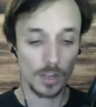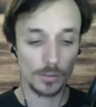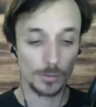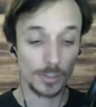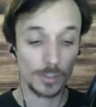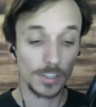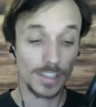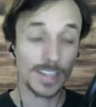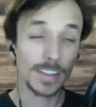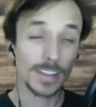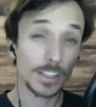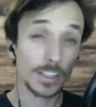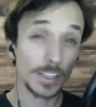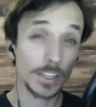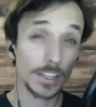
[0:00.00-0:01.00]
really get
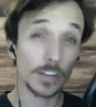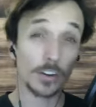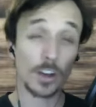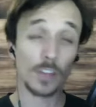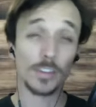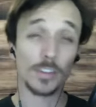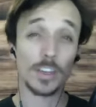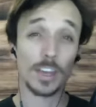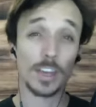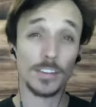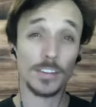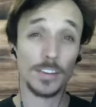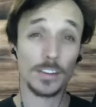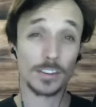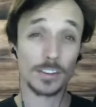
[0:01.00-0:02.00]
clear on the
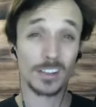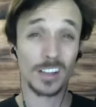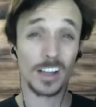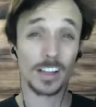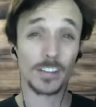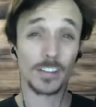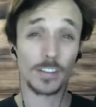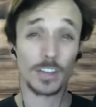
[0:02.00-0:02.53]
ideal clients.